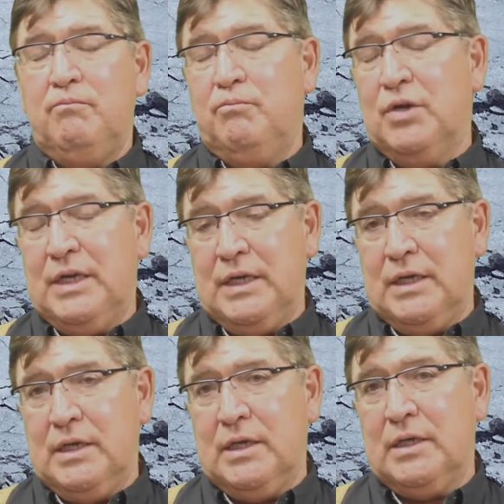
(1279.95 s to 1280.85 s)
putting
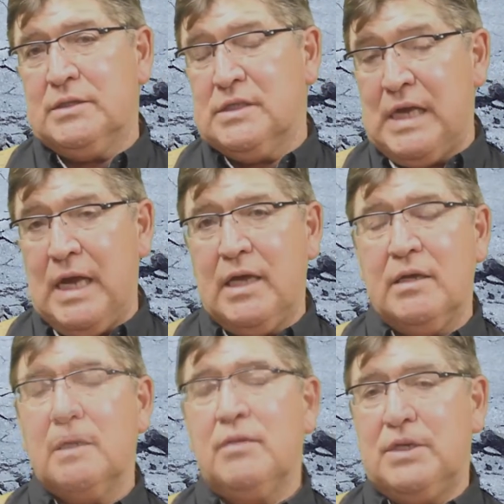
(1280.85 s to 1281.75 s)
in a
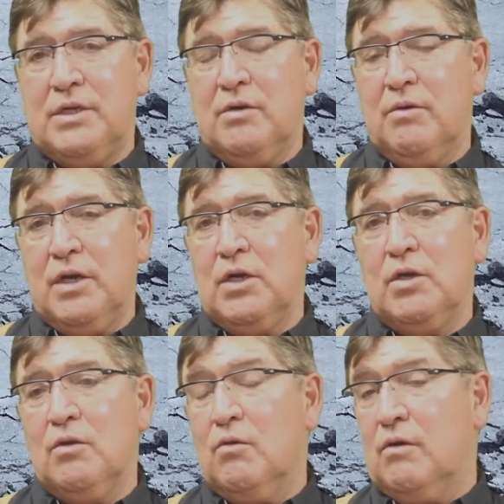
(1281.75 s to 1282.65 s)
sand
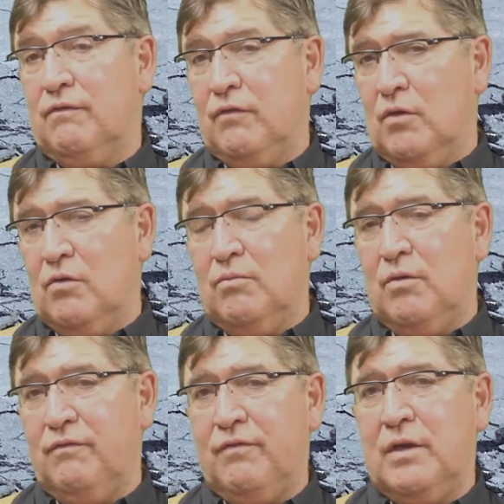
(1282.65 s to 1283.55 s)
material or a
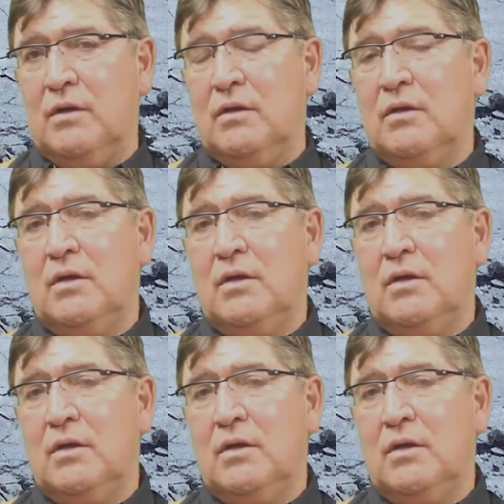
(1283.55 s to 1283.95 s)
flowable fill.